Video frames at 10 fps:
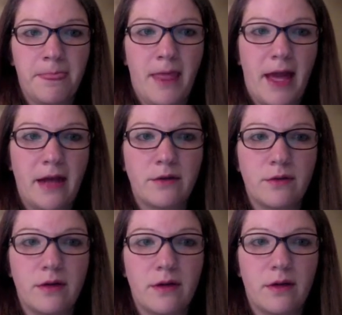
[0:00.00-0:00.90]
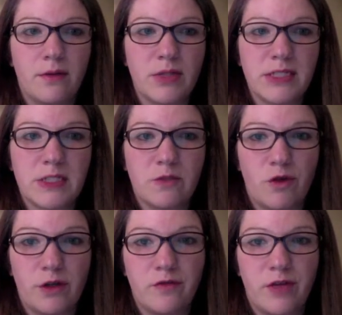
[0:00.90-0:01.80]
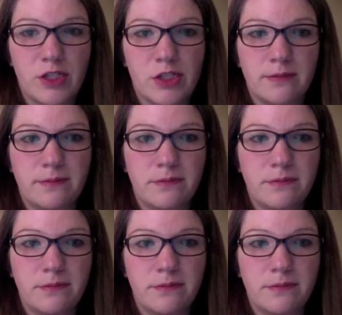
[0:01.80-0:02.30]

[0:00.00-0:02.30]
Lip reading: and a risk for infection.